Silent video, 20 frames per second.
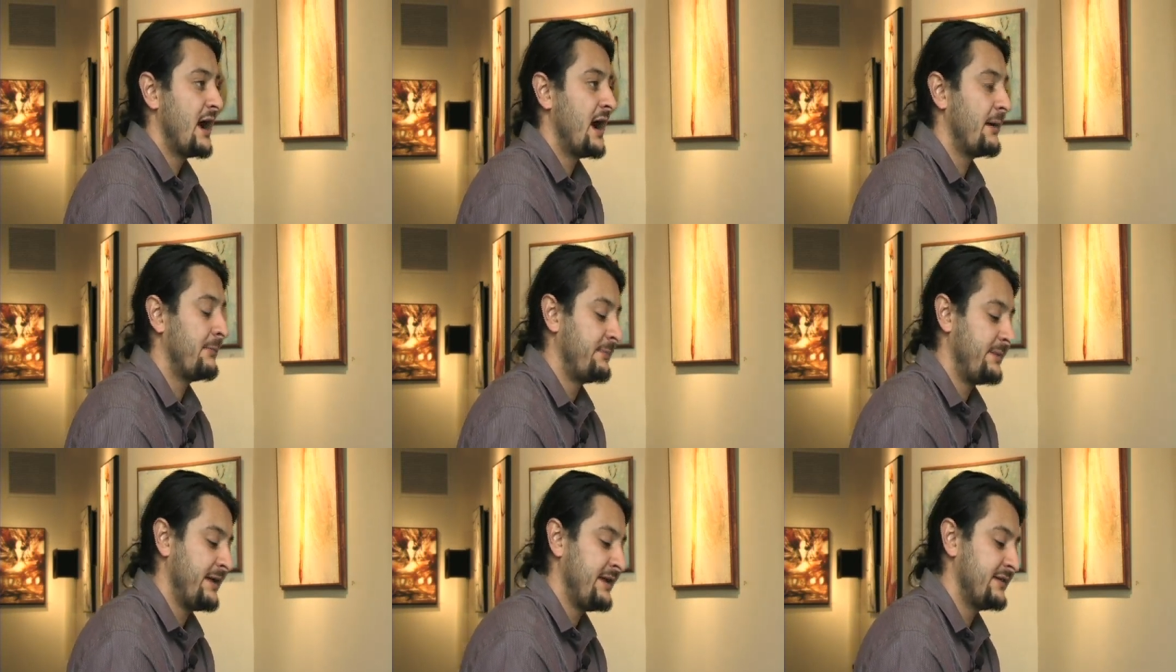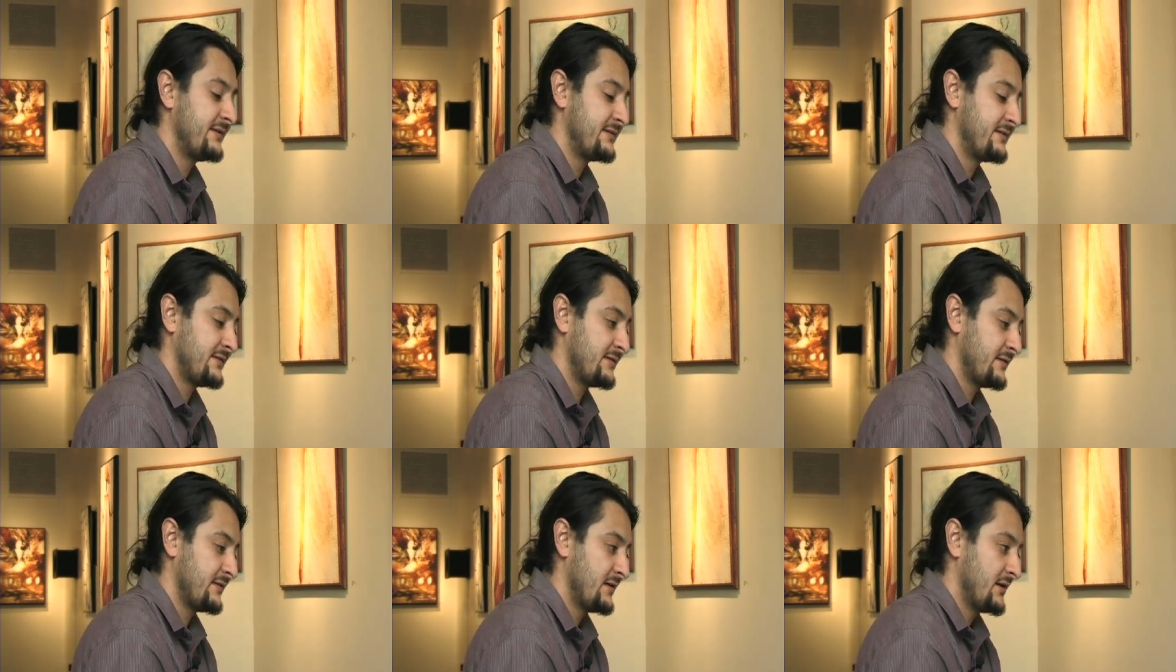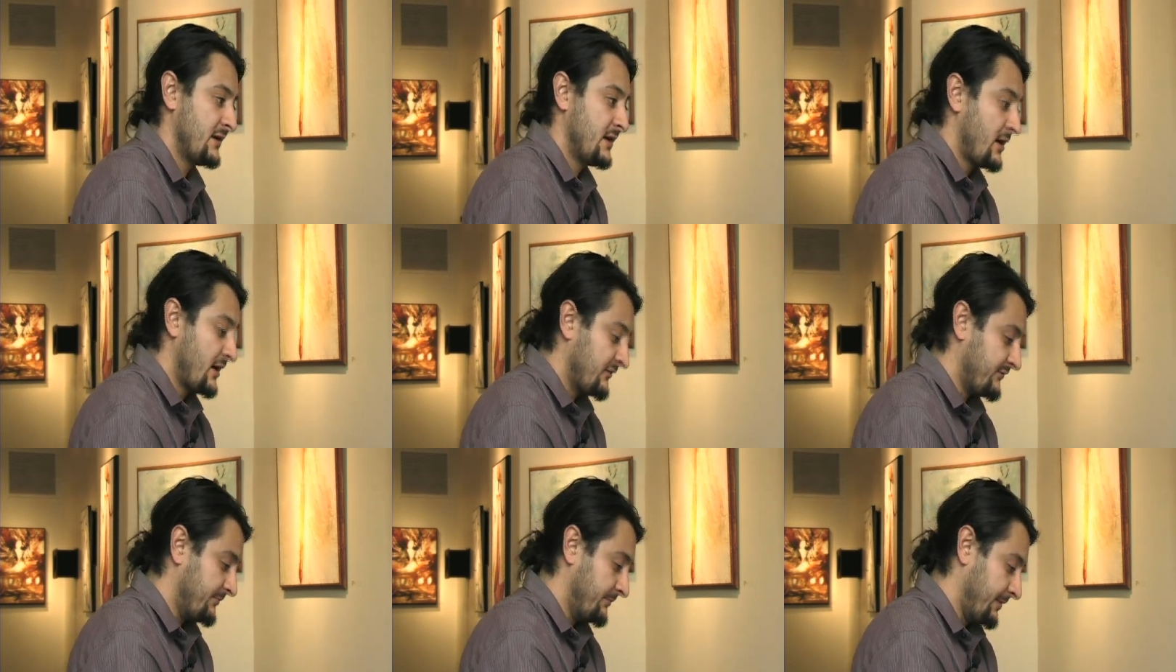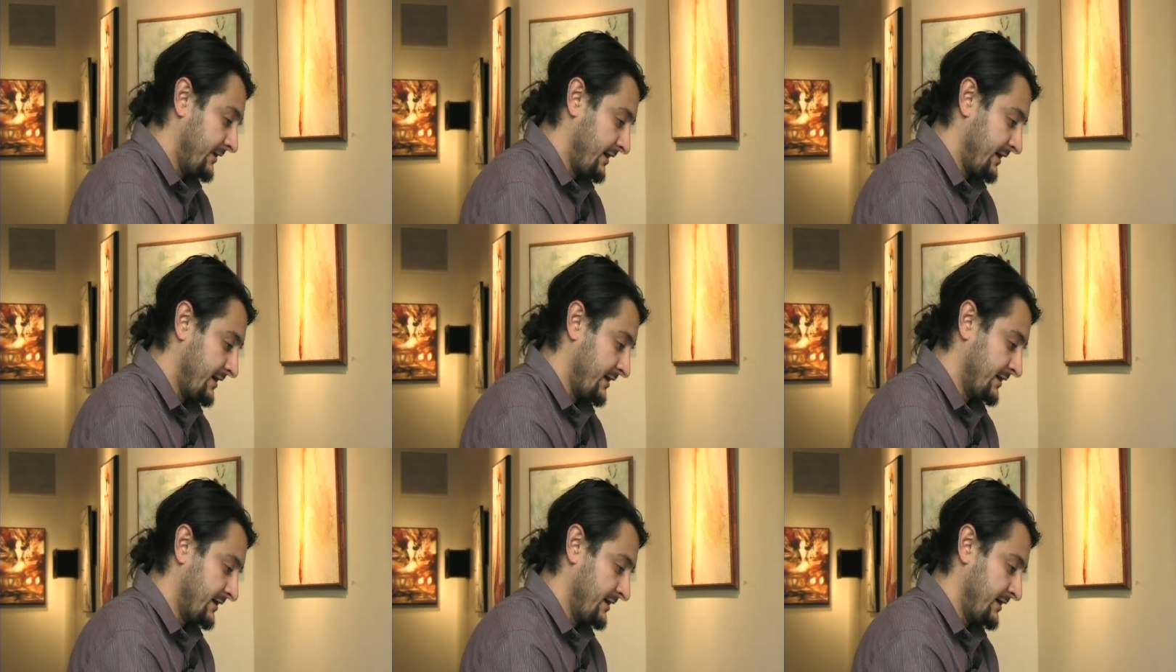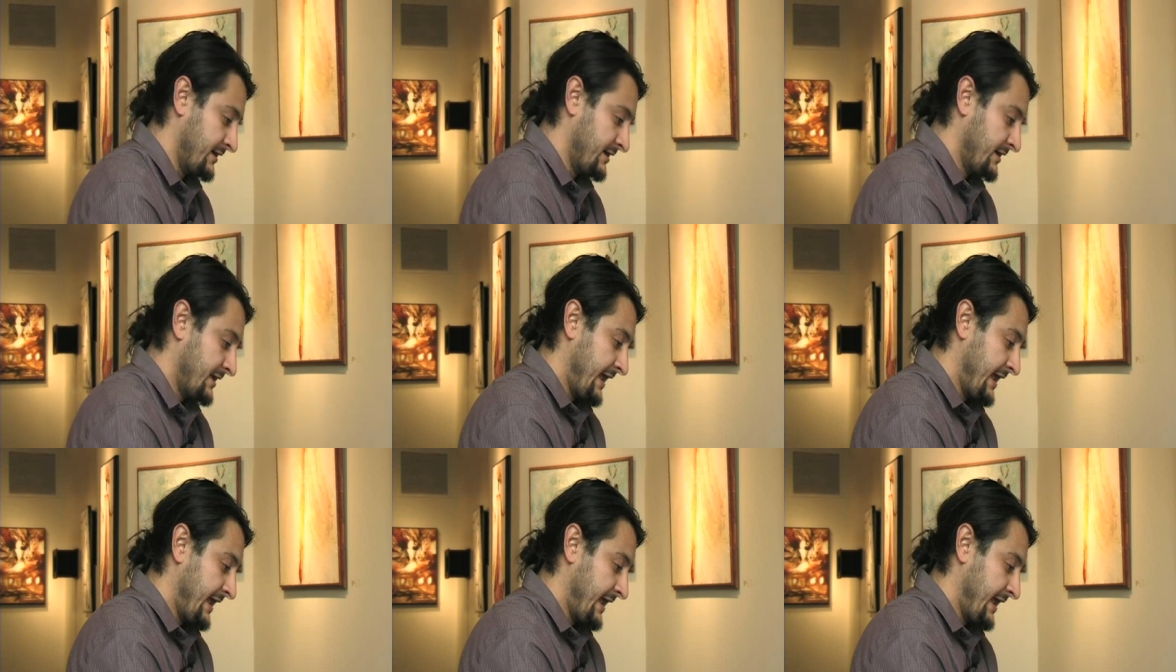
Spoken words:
a piece of bug